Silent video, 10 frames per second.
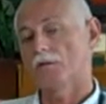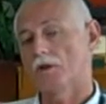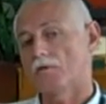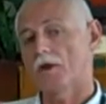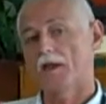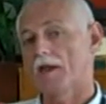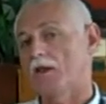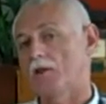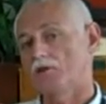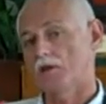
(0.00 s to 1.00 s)
things like
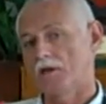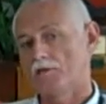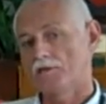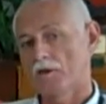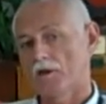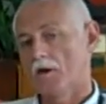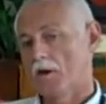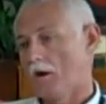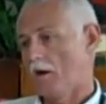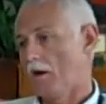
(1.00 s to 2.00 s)
NHS,
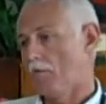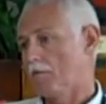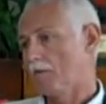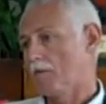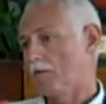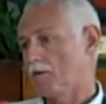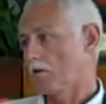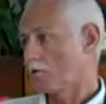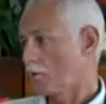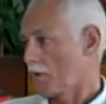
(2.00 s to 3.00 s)

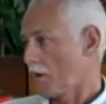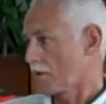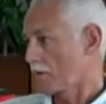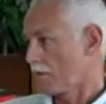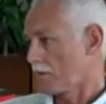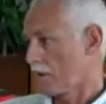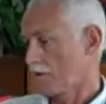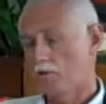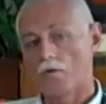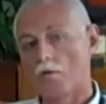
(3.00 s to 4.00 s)
cum laude
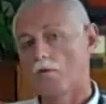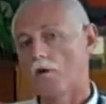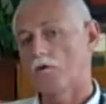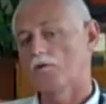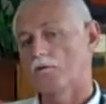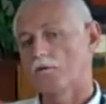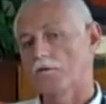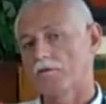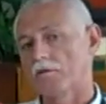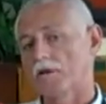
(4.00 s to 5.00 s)
society. All those
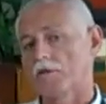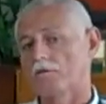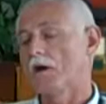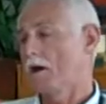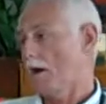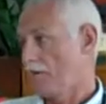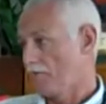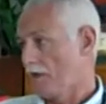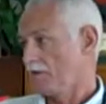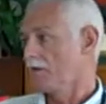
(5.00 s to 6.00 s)
sorts of things are
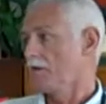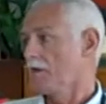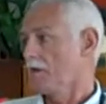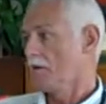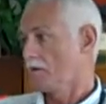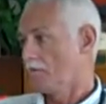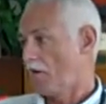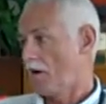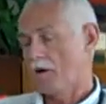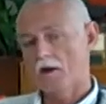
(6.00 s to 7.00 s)
vetted
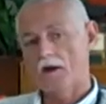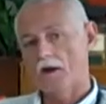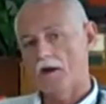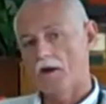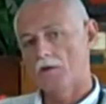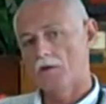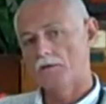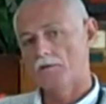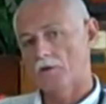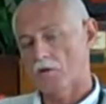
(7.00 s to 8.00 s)
via our
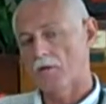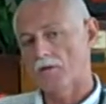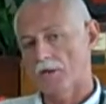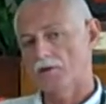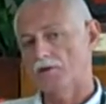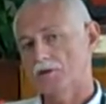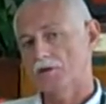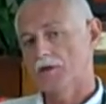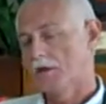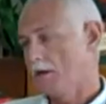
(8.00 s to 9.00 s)

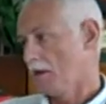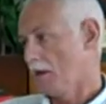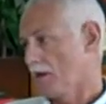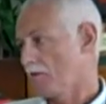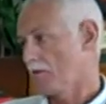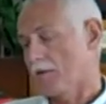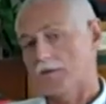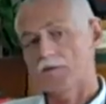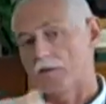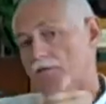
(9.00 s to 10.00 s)
documentation, and so
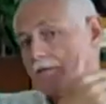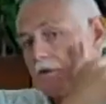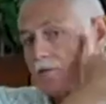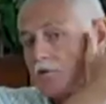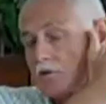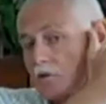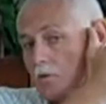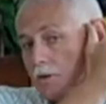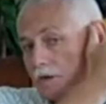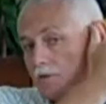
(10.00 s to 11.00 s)
that's a critical
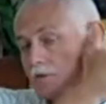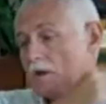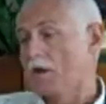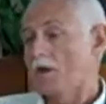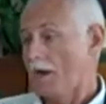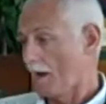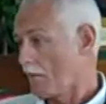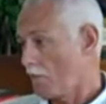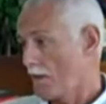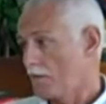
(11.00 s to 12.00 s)
piece.
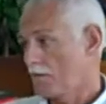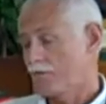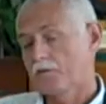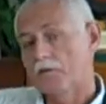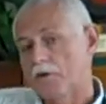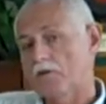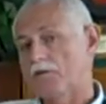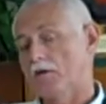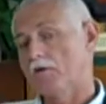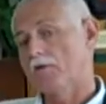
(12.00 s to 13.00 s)
Another one is for a
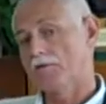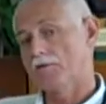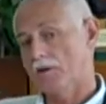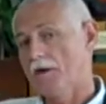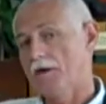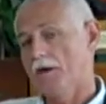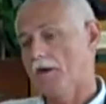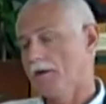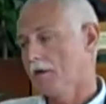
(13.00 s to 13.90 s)
serious offender,